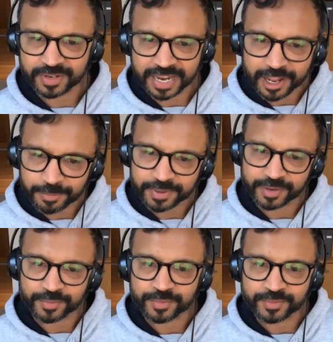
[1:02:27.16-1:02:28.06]
and
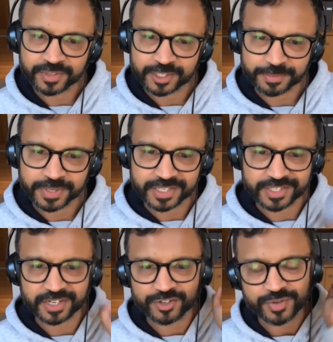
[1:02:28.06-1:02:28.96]
helping this
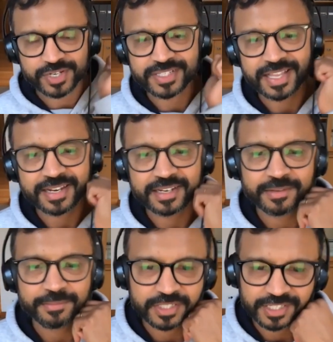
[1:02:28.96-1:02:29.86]
person address that
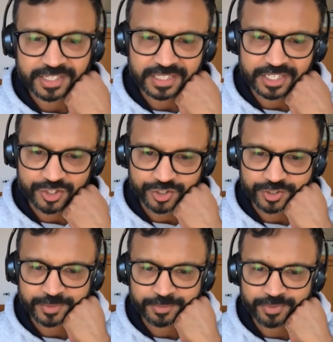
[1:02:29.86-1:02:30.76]
particular
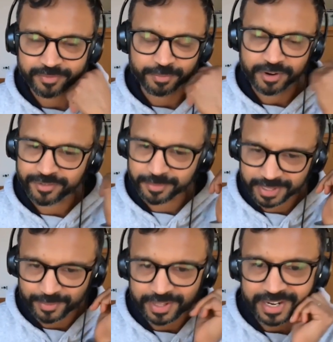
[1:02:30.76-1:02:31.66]
issue, pre-
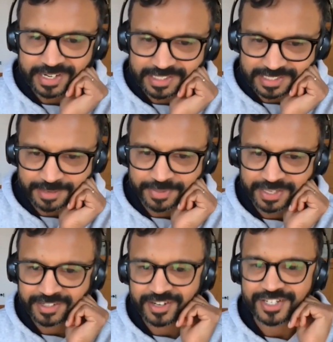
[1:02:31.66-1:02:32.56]
preferably related to
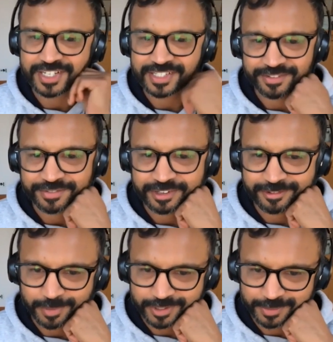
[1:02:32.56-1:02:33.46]
something digestive
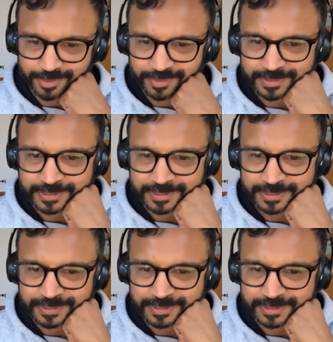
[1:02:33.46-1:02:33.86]
if possible.